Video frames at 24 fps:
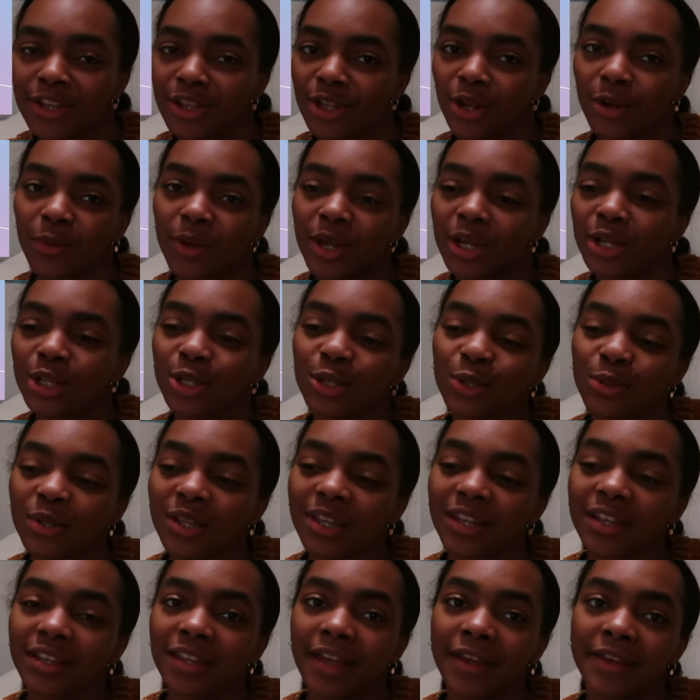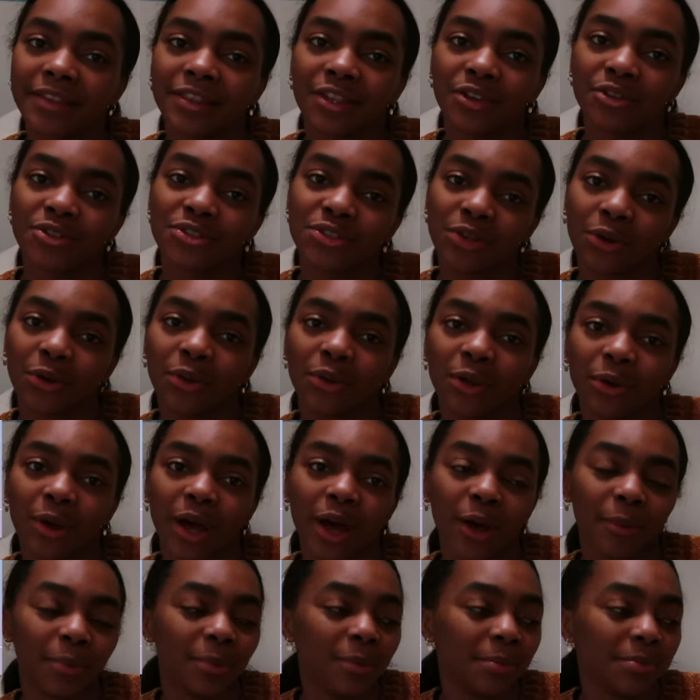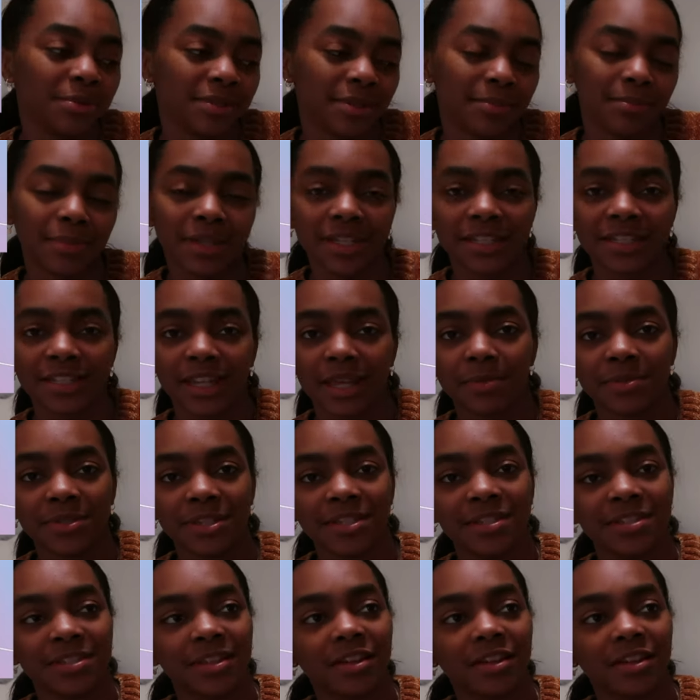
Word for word: you know, including like their solo albums and mixtapes and